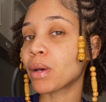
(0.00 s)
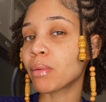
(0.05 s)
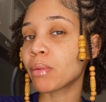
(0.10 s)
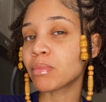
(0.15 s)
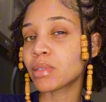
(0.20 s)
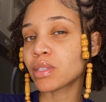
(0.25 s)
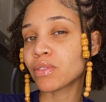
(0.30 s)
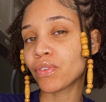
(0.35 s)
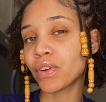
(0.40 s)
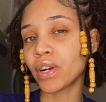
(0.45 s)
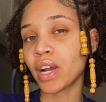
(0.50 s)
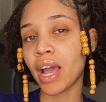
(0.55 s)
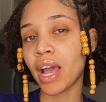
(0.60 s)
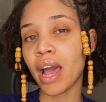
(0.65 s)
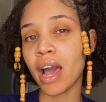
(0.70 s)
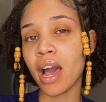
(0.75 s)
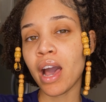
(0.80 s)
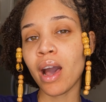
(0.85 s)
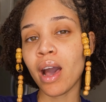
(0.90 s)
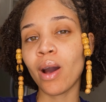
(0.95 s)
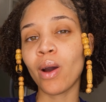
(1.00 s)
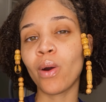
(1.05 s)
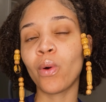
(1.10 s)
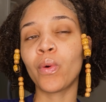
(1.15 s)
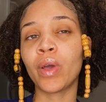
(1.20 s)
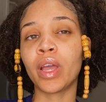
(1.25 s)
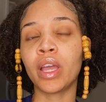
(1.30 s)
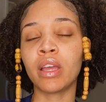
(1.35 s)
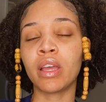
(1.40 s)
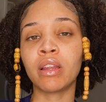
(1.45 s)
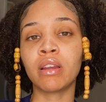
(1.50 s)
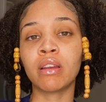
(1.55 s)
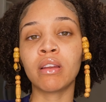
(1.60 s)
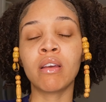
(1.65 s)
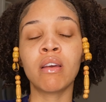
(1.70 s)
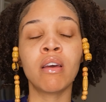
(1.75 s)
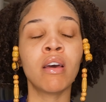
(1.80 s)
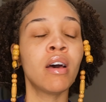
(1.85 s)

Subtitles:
pumps for now, and